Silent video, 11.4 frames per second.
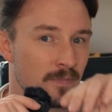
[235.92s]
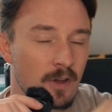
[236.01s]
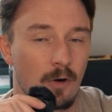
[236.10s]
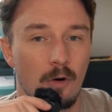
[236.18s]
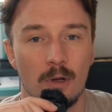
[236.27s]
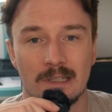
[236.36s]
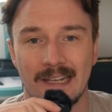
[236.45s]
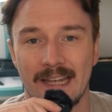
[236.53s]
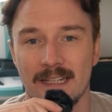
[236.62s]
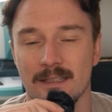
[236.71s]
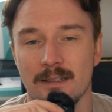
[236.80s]
or old
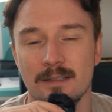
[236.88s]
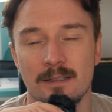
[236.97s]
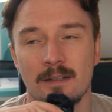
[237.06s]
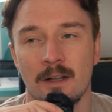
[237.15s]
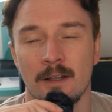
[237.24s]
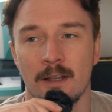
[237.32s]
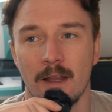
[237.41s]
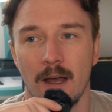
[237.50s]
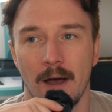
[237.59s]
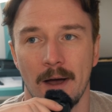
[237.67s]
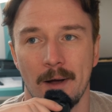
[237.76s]
lenses,
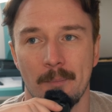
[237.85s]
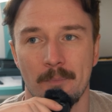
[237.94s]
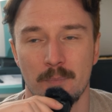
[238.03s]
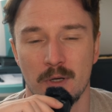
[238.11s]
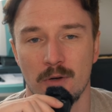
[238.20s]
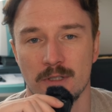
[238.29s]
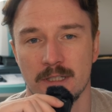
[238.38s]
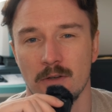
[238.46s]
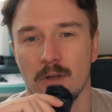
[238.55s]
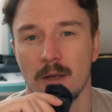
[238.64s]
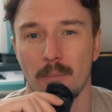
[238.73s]
because
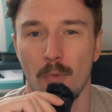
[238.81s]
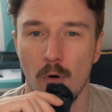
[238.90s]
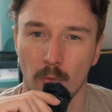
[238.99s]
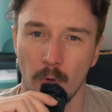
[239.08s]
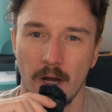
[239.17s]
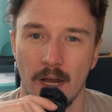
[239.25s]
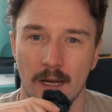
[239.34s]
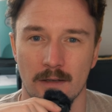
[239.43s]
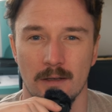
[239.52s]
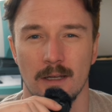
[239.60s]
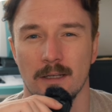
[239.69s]
then you get more
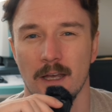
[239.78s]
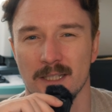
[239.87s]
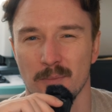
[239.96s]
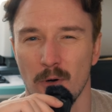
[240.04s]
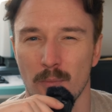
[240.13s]
grain, it gets more